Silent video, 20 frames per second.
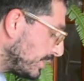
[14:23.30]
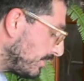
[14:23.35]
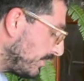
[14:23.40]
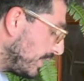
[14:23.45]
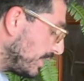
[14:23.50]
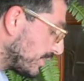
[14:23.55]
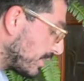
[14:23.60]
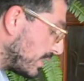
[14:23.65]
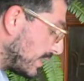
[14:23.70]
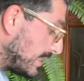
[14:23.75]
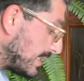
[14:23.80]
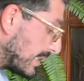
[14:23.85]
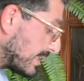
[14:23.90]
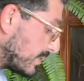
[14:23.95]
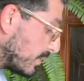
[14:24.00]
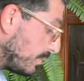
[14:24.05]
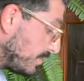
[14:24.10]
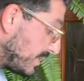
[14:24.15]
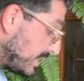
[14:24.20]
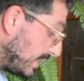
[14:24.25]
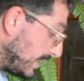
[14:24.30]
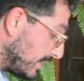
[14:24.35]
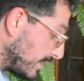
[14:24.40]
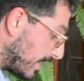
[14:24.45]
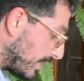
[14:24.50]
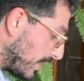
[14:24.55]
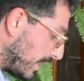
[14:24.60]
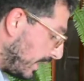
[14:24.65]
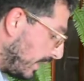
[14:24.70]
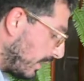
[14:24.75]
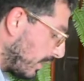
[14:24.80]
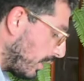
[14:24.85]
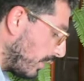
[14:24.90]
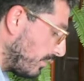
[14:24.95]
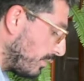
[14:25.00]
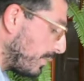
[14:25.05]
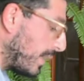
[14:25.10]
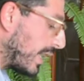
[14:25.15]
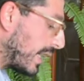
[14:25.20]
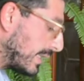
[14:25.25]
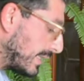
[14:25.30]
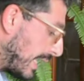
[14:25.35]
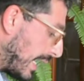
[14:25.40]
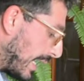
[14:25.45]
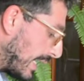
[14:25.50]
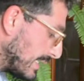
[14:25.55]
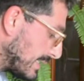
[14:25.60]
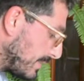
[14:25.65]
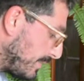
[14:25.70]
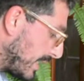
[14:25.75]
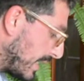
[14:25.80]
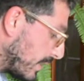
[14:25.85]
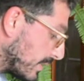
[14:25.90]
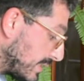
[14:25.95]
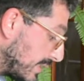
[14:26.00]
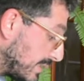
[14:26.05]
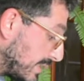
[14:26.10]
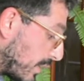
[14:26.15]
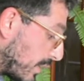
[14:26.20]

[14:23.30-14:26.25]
vision is a subsidiary of paradise, because it